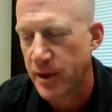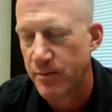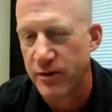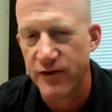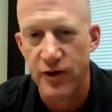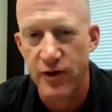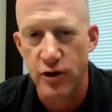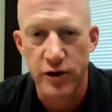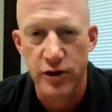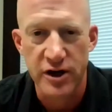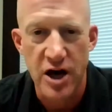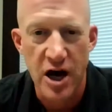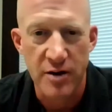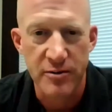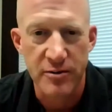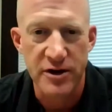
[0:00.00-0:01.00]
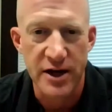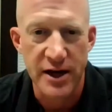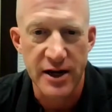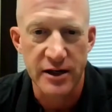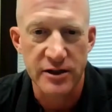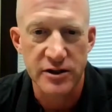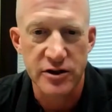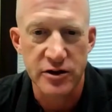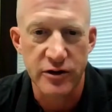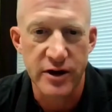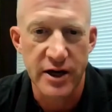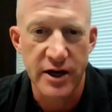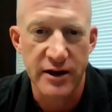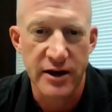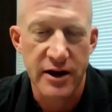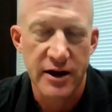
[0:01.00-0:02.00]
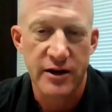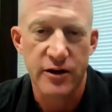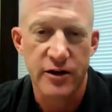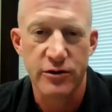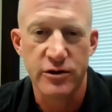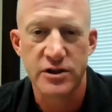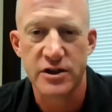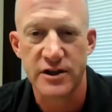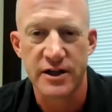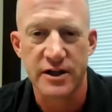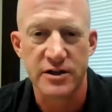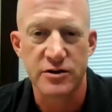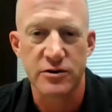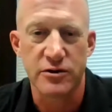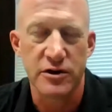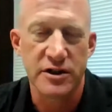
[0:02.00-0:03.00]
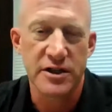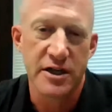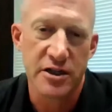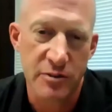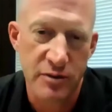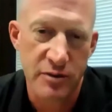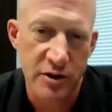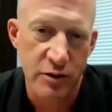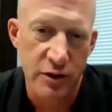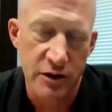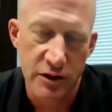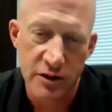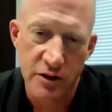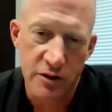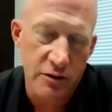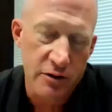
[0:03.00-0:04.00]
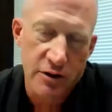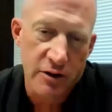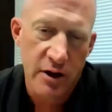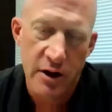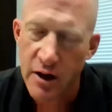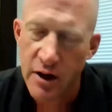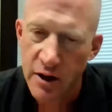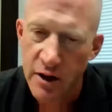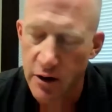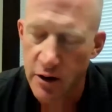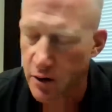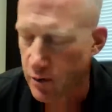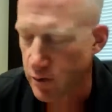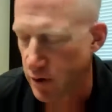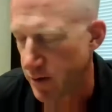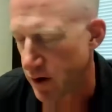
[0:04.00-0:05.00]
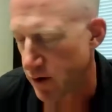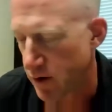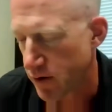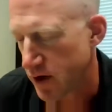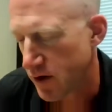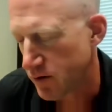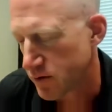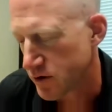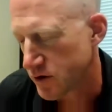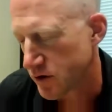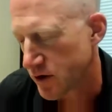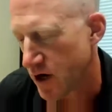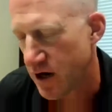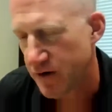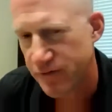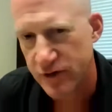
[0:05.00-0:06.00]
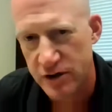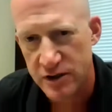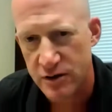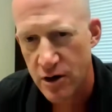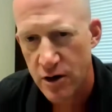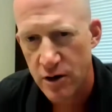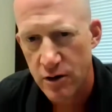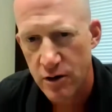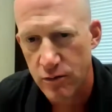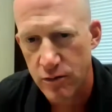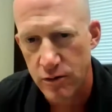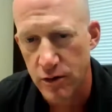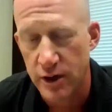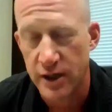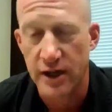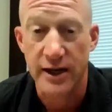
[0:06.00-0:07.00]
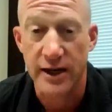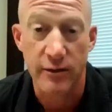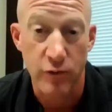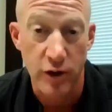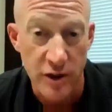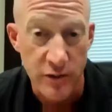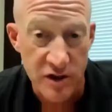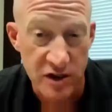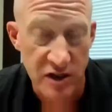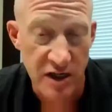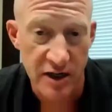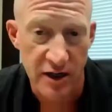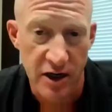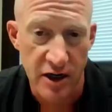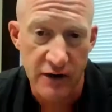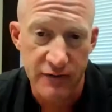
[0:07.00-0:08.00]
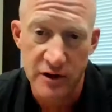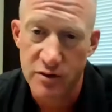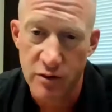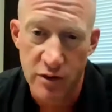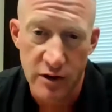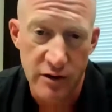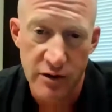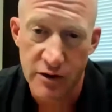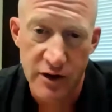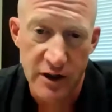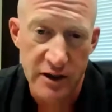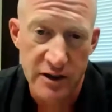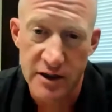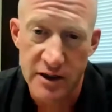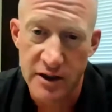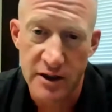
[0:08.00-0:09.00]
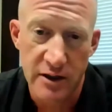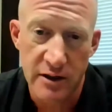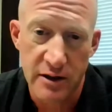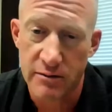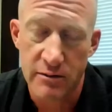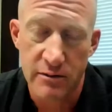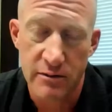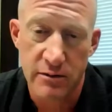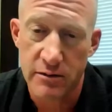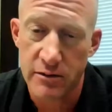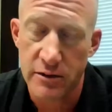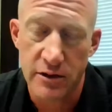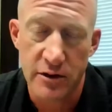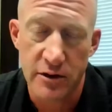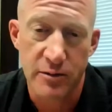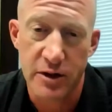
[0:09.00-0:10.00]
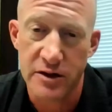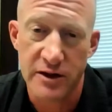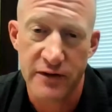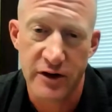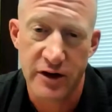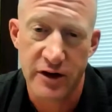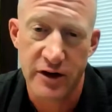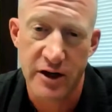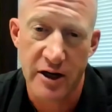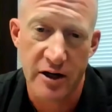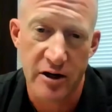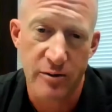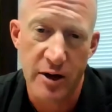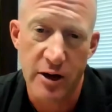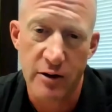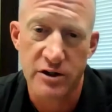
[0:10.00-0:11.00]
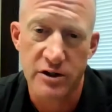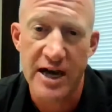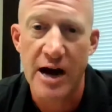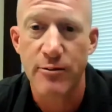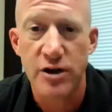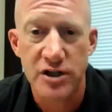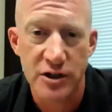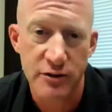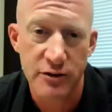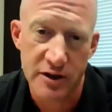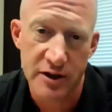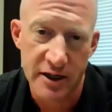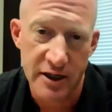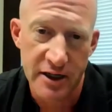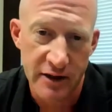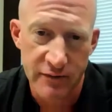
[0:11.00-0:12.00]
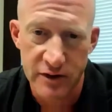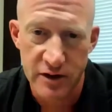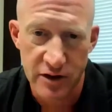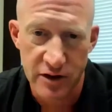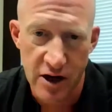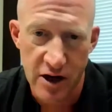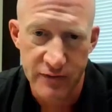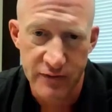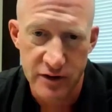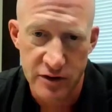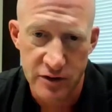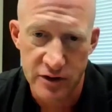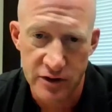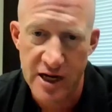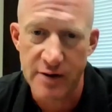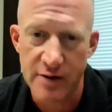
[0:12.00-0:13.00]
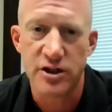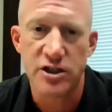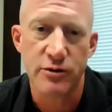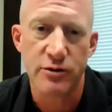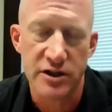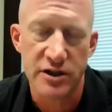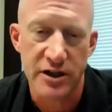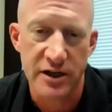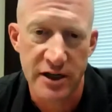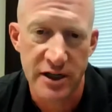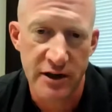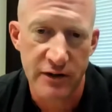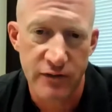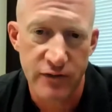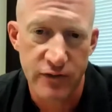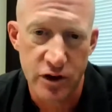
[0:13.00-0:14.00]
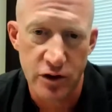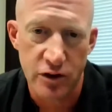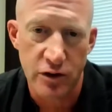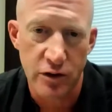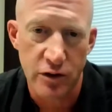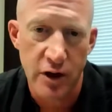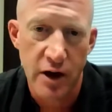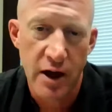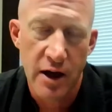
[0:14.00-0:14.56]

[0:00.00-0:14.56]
be fairly accommodating so that there isn't that sort of tension between the two. And, when Mayor Keller took office, and when he was seeking office, one of the things that he, pontificated about was how much he was going to give to the officers, how much he was going to give to,